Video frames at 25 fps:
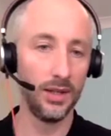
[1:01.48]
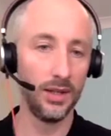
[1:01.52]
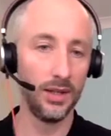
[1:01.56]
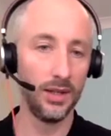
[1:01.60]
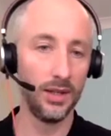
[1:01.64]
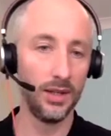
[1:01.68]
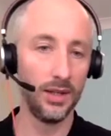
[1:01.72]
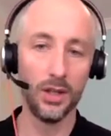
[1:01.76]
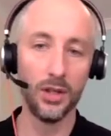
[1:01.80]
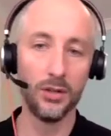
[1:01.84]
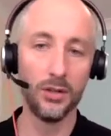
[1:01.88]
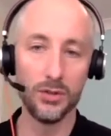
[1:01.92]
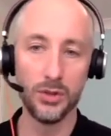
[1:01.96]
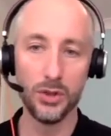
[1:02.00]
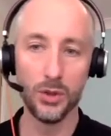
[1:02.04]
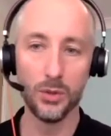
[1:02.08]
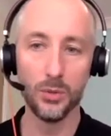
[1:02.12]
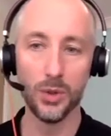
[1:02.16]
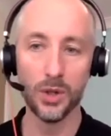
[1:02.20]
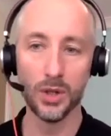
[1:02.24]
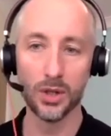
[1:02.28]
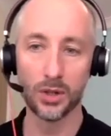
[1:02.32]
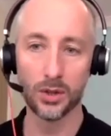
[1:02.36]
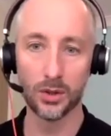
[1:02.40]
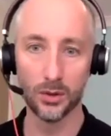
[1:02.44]
it's got an overdue
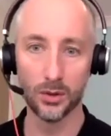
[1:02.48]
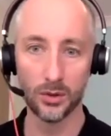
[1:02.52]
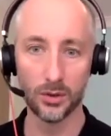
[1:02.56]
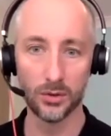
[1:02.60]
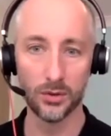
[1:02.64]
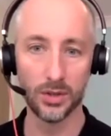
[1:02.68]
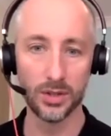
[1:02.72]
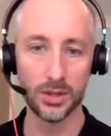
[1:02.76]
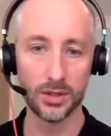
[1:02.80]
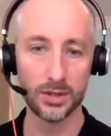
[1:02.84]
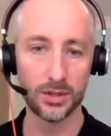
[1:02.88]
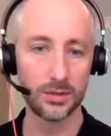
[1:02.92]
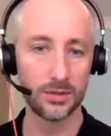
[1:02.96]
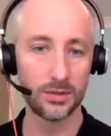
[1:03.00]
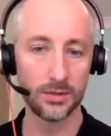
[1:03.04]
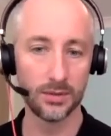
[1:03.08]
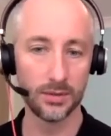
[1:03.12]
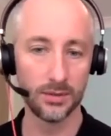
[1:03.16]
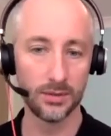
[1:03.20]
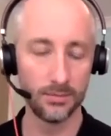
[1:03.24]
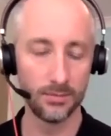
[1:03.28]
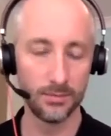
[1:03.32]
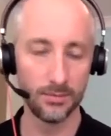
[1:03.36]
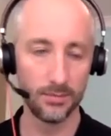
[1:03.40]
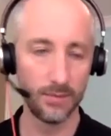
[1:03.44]
work order, it's
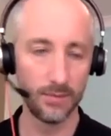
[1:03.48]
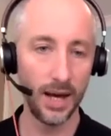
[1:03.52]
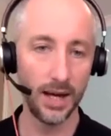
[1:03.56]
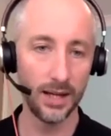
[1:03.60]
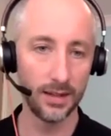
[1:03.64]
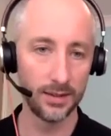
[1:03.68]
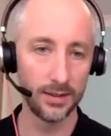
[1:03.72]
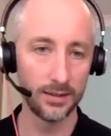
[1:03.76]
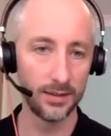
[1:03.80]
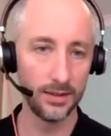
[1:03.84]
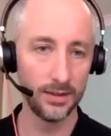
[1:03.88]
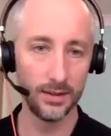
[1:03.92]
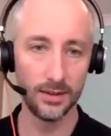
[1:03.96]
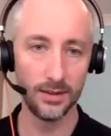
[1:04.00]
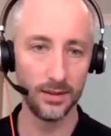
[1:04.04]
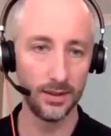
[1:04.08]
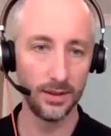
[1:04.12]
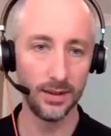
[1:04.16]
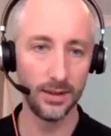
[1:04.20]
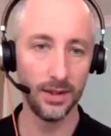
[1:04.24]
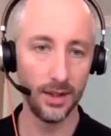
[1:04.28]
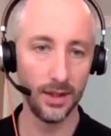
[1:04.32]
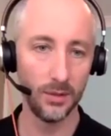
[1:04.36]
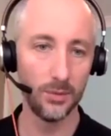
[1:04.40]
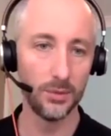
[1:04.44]
bad.
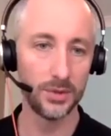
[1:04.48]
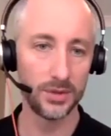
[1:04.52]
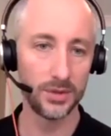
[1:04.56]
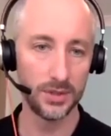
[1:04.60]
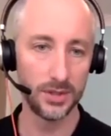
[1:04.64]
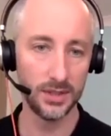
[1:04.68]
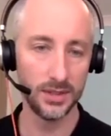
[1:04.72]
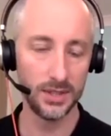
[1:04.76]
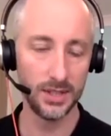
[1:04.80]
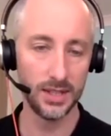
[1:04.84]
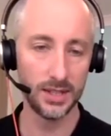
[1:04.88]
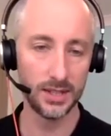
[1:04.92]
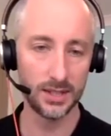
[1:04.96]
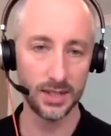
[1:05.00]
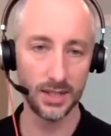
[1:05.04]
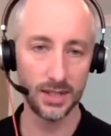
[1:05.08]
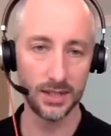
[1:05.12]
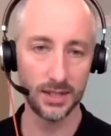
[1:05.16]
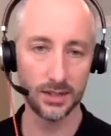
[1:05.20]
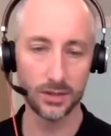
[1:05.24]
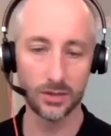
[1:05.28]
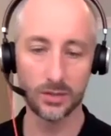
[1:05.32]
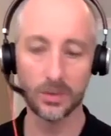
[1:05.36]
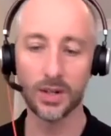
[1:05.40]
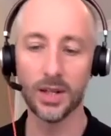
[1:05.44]
I want to see
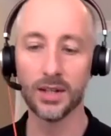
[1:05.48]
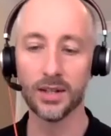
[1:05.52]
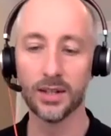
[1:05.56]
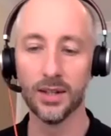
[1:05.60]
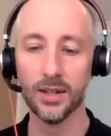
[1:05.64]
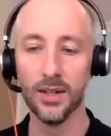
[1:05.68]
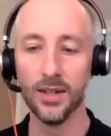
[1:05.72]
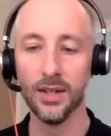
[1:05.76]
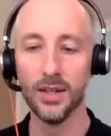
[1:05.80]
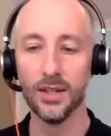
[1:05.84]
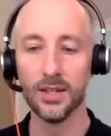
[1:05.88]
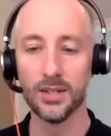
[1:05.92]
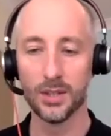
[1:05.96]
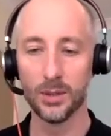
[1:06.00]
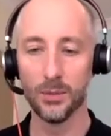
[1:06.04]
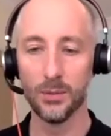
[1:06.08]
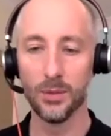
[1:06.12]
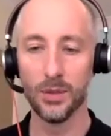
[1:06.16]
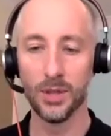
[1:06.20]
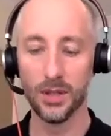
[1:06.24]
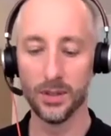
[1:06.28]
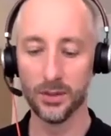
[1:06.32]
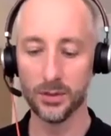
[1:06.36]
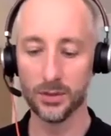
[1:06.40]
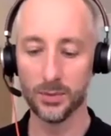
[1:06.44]
status red.
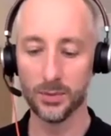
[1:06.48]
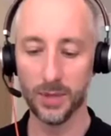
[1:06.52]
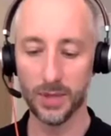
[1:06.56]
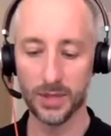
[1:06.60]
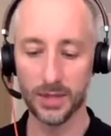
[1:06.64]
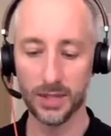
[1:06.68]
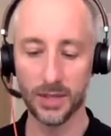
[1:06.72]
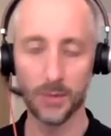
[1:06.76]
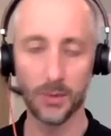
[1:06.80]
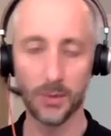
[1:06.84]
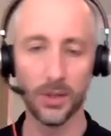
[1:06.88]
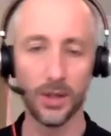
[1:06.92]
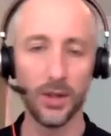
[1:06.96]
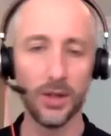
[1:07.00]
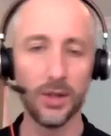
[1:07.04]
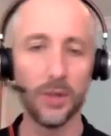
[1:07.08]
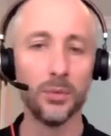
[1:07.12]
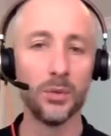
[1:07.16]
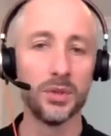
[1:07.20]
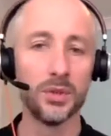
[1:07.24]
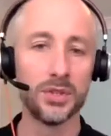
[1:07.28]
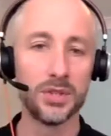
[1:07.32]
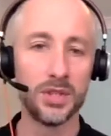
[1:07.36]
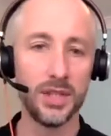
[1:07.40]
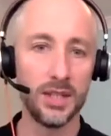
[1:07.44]
Someone else might say, well, I only
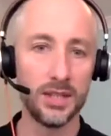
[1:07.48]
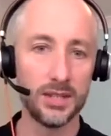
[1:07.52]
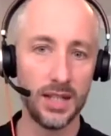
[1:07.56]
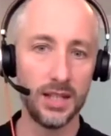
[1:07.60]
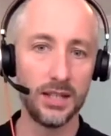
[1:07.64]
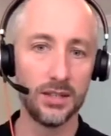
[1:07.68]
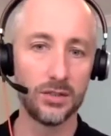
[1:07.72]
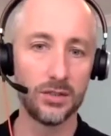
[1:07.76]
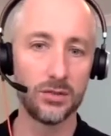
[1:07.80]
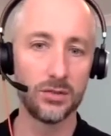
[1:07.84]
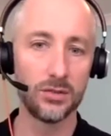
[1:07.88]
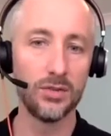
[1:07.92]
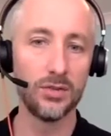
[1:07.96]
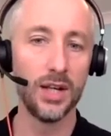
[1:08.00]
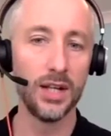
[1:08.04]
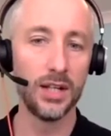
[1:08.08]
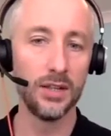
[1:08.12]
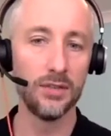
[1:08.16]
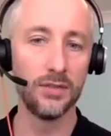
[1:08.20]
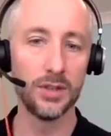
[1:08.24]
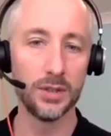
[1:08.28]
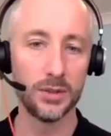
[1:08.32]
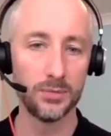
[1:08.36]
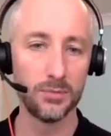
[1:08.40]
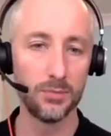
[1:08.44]
want to see a status red
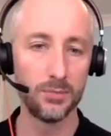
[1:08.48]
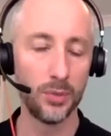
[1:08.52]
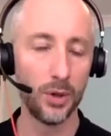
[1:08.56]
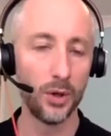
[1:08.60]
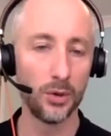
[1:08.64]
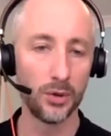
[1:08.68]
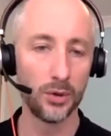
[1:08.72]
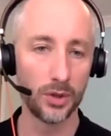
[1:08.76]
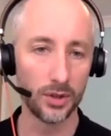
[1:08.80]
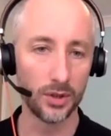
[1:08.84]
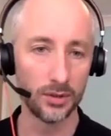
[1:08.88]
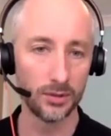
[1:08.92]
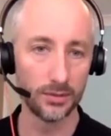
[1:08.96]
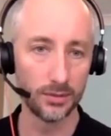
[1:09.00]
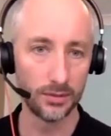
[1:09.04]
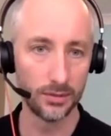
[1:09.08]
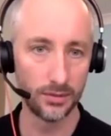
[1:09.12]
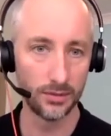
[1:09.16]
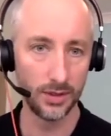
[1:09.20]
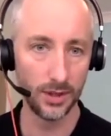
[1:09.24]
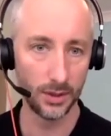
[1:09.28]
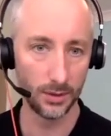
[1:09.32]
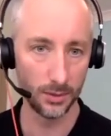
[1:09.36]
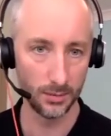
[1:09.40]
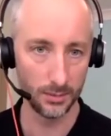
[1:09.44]
if it's broken,
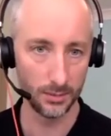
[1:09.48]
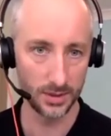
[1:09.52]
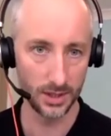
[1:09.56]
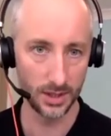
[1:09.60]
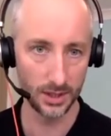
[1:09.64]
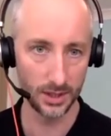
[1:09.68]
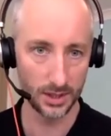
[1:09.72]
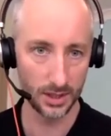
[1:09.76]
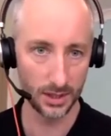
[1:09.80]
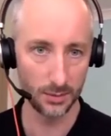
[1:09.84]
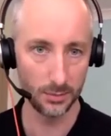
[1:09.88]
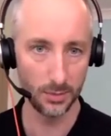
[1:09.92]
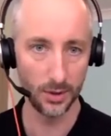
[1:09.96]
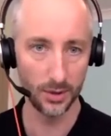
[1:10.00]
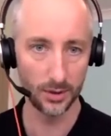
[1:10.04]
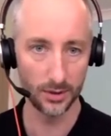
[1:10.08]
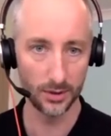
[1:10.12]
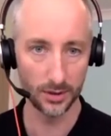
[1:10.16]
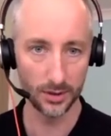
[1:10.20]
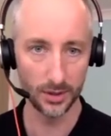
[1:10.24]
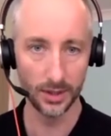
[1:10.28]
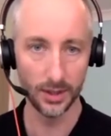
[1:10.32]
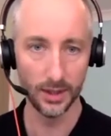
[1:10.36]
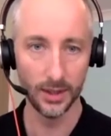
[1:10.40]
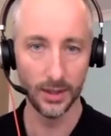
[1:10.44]
the equipment's actually
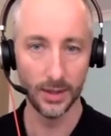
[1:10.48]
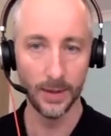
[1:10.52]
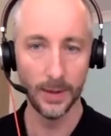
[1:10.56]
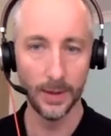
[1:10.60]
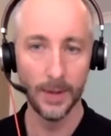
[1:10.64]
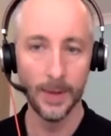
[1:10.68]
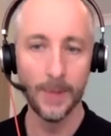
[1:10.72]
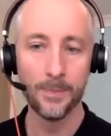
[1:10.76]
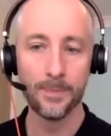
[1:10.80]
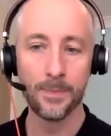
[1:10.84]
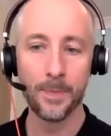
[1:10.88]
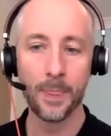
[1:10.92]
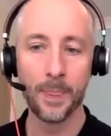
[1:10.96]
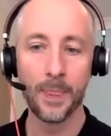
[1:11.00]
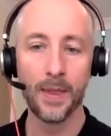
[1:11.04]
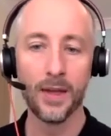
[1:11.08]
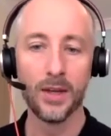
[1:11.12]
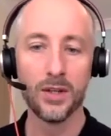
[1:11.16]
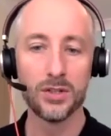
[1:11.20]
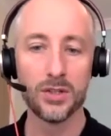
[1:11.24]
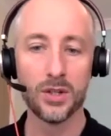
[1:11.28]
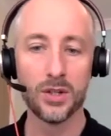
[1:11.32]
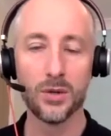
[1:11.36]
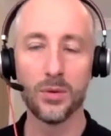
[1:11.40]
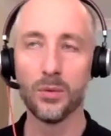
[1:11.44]
broken.
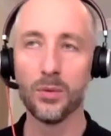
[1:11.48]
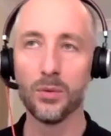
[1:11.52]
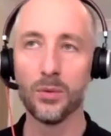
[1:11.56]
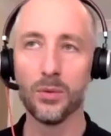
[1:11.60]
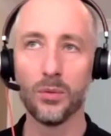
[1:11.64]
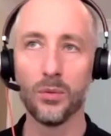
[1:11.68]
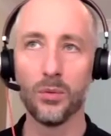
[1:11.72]
So